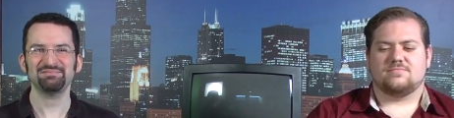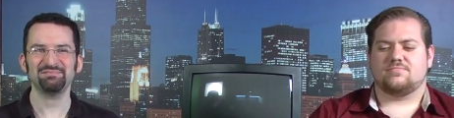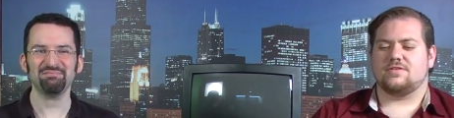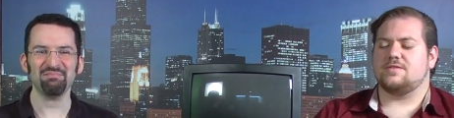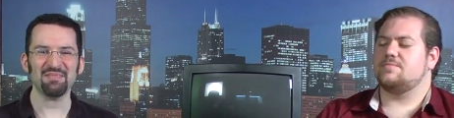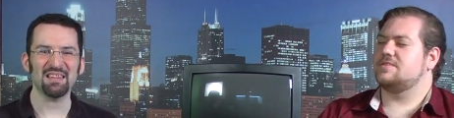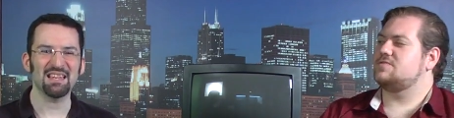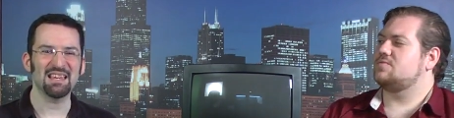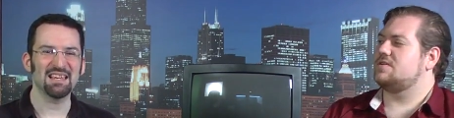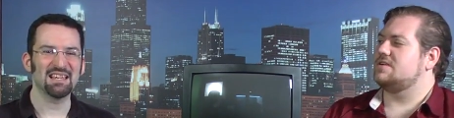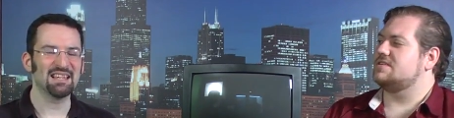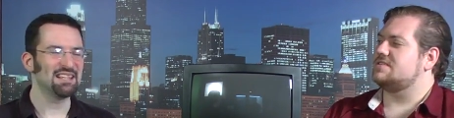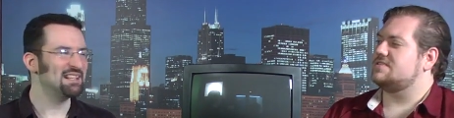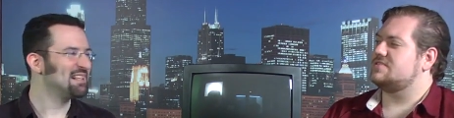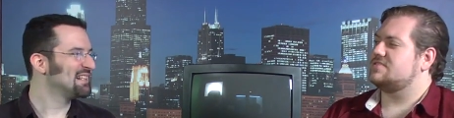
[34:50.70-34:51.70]
Speaker 1: pretty much
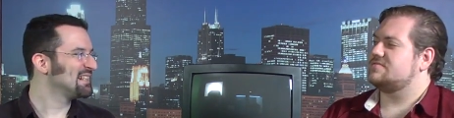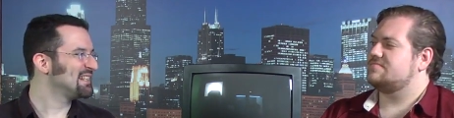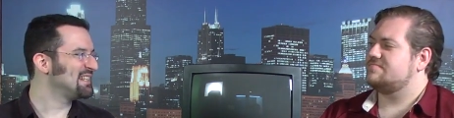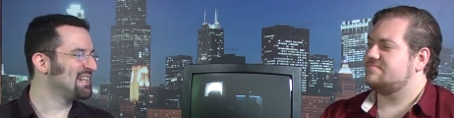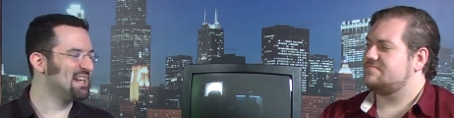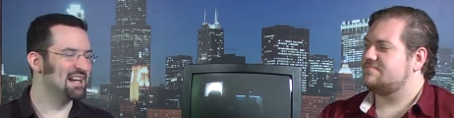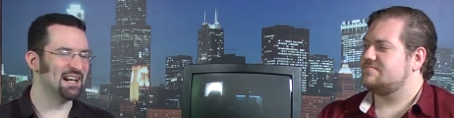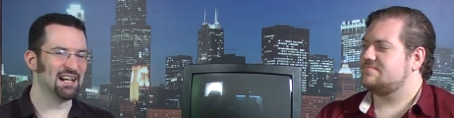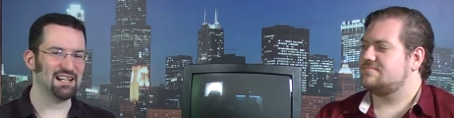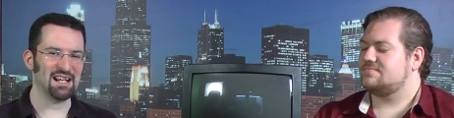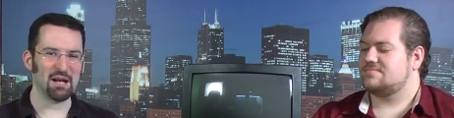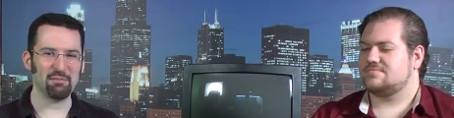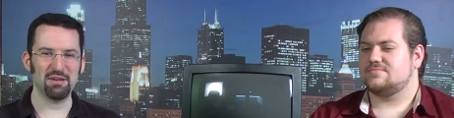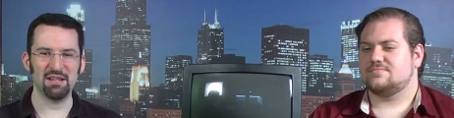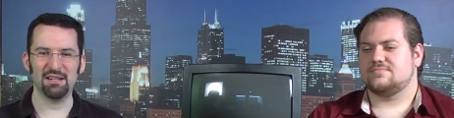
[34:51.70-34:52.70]
was.
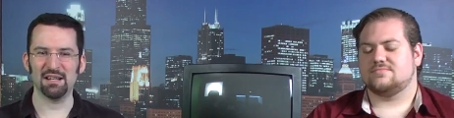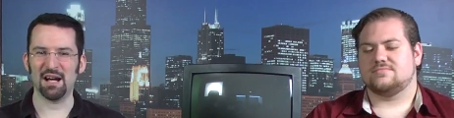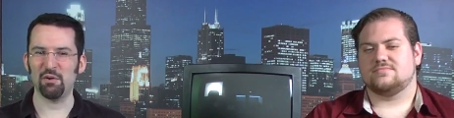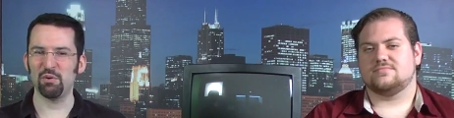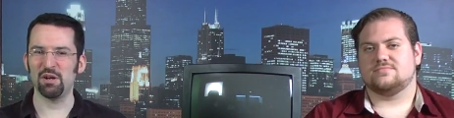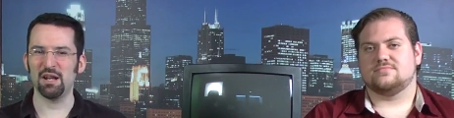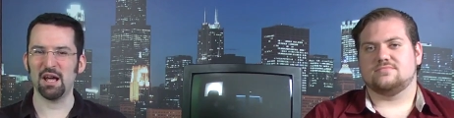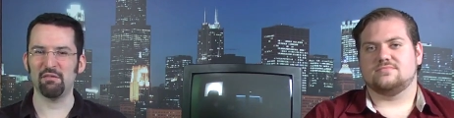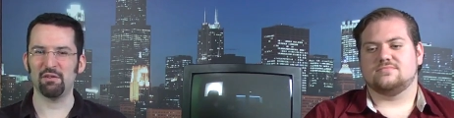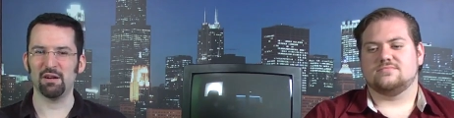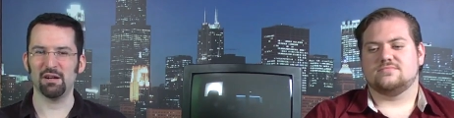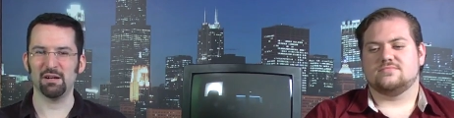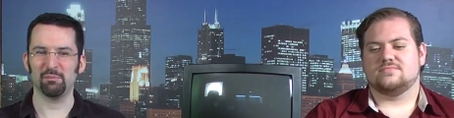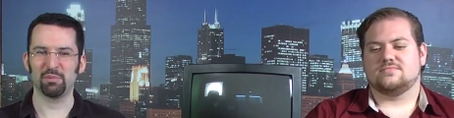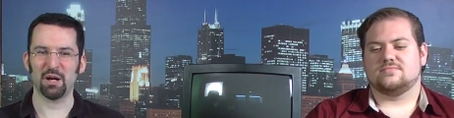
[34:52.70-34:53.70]
Speaker 2: Yeah, I mean, I wouldn't have
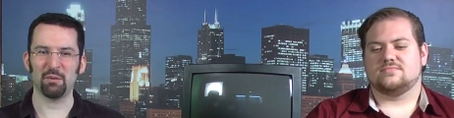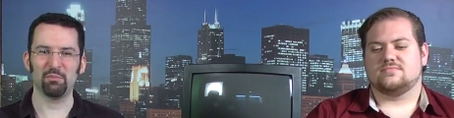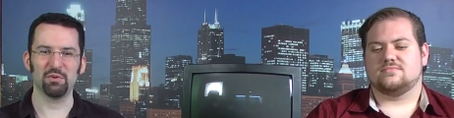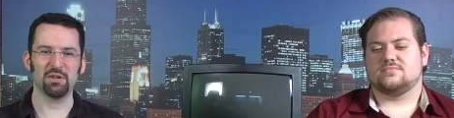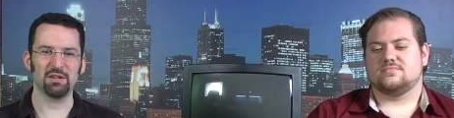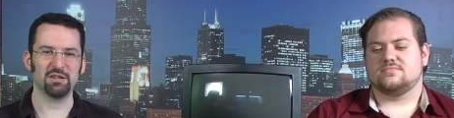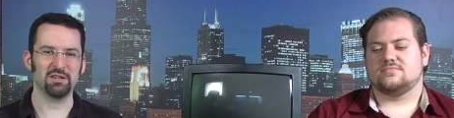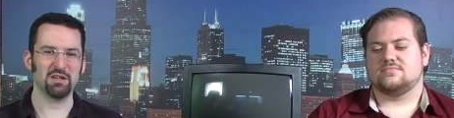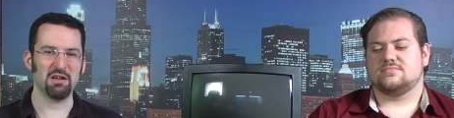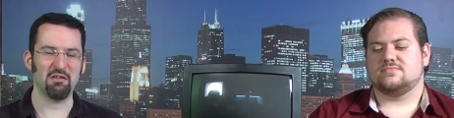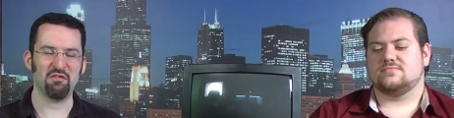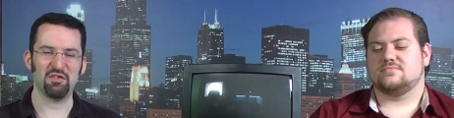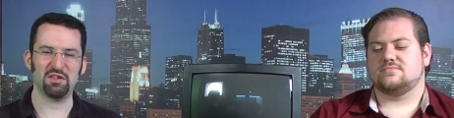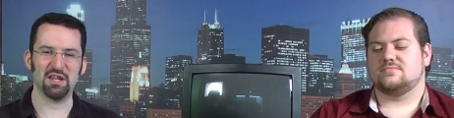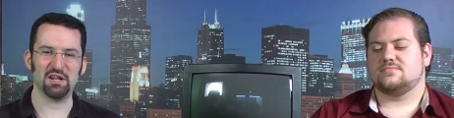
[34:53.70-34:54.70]
a problem with it
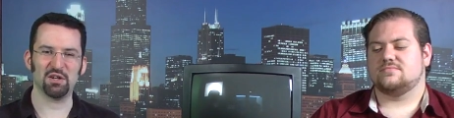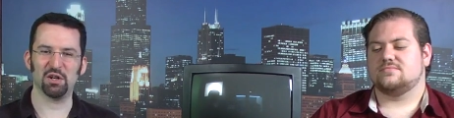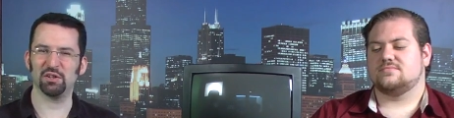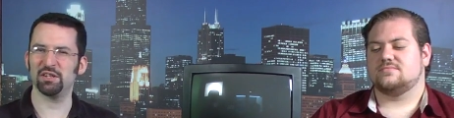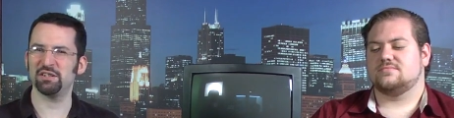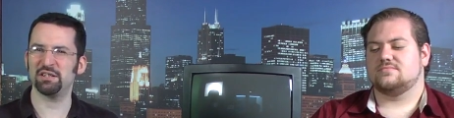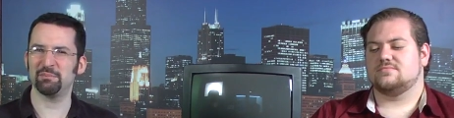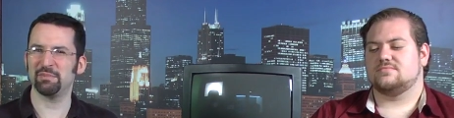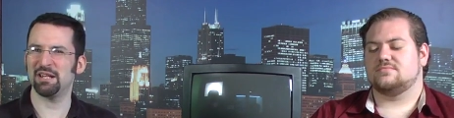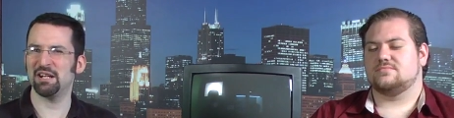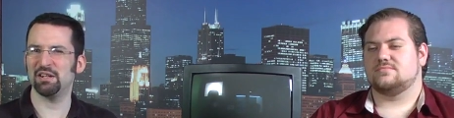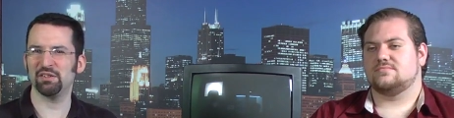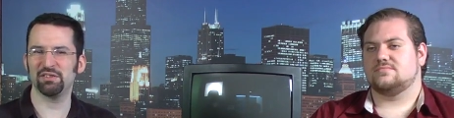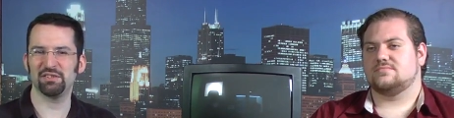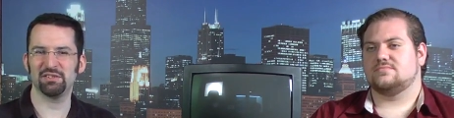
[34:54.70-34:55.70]
if they called it
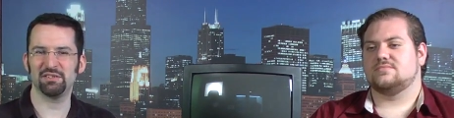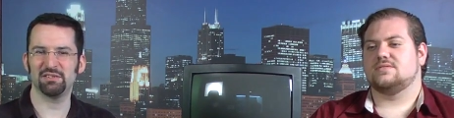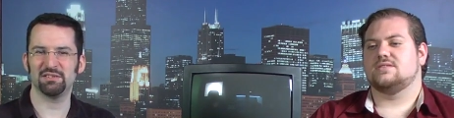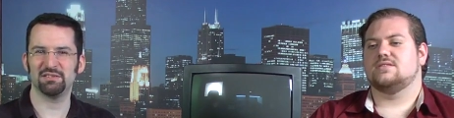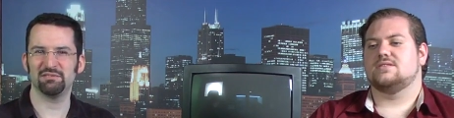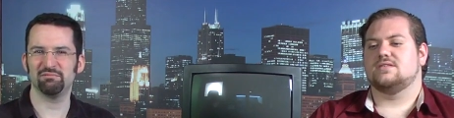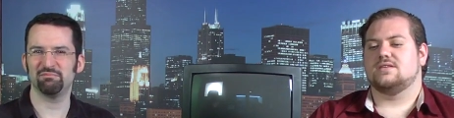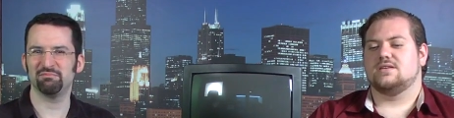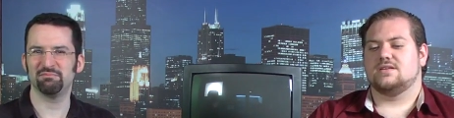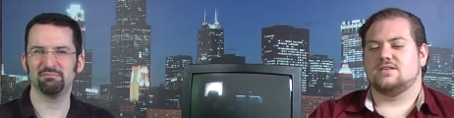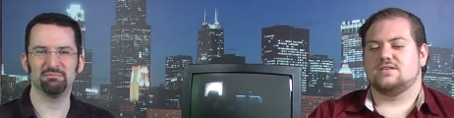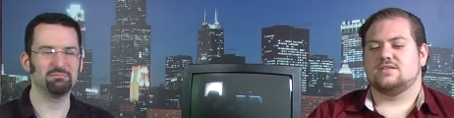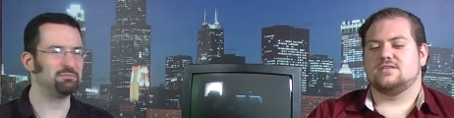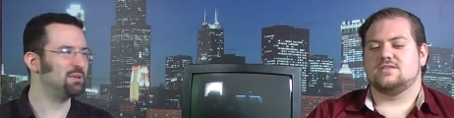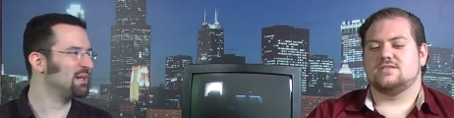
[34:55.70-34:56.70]
something else.
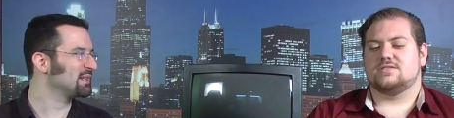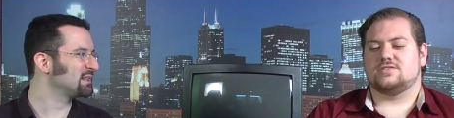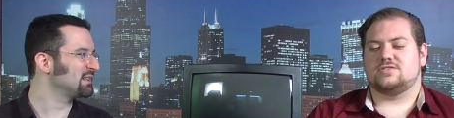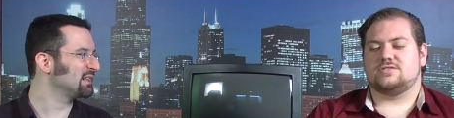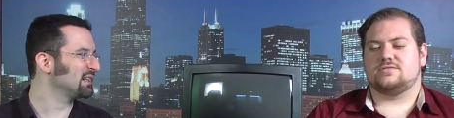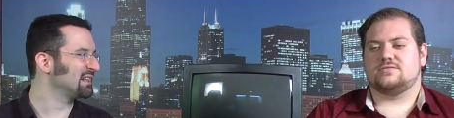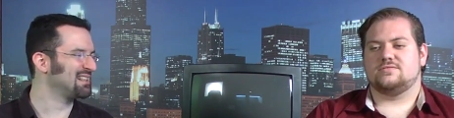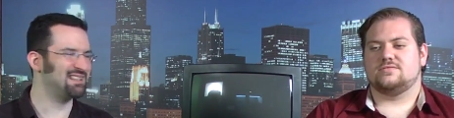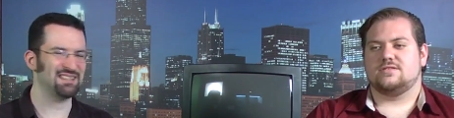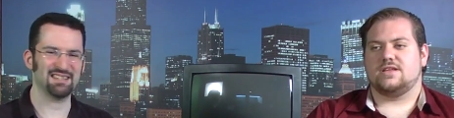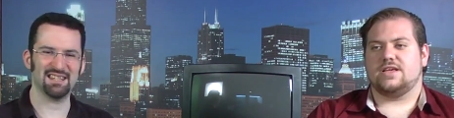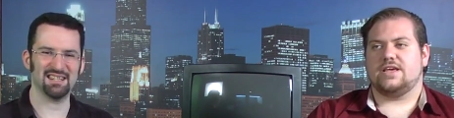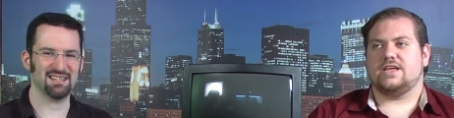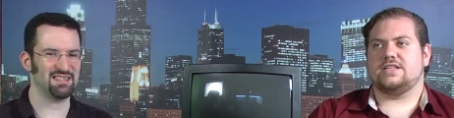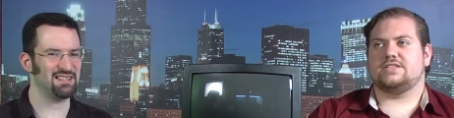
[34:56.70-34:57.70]
But uh,
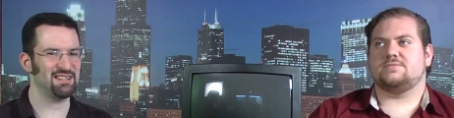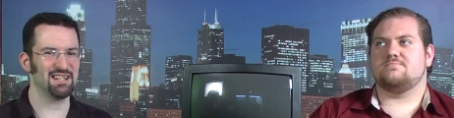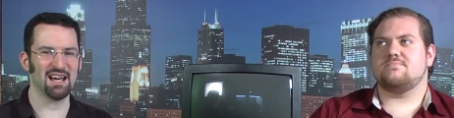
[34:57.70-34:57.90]
it's, it's, it's